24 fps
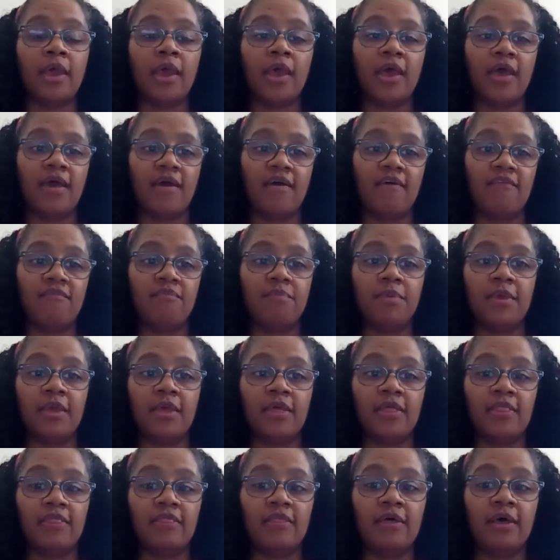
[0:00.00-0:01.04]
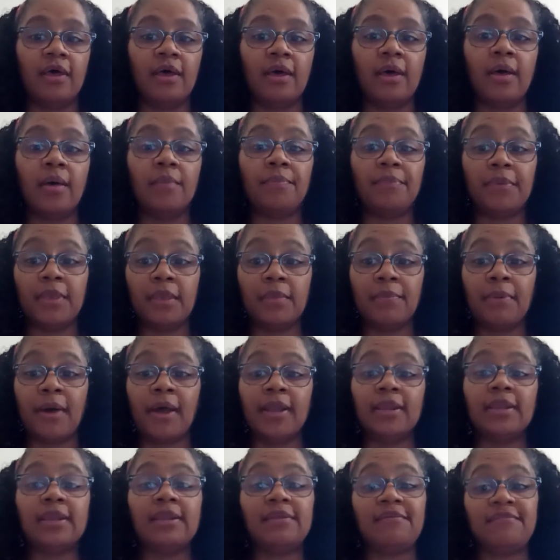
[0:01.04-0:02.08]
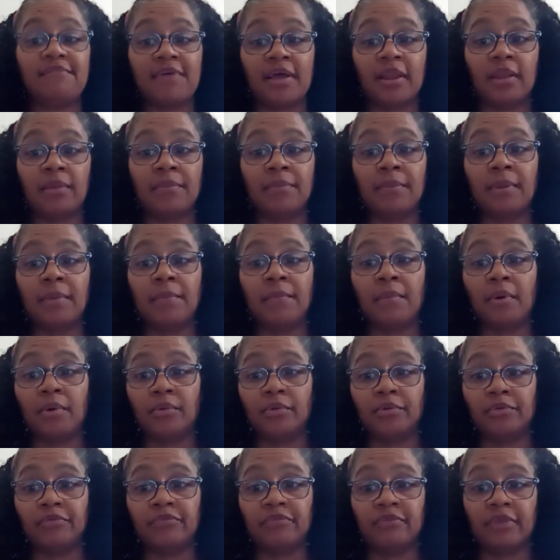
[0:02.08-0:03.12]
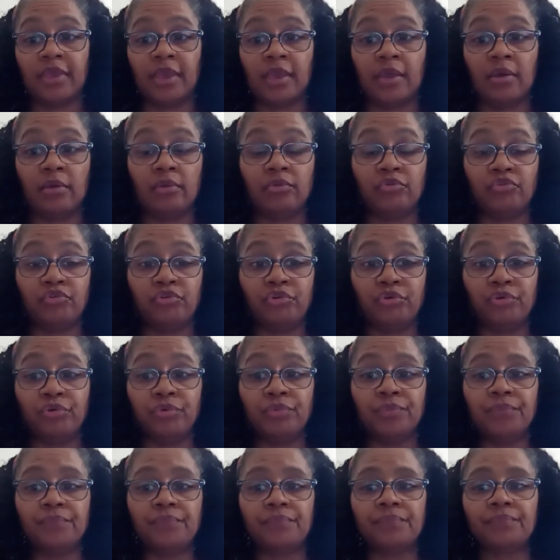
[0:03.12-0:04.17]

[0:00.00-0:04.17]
have been the Peabody Development Motor Scale 2,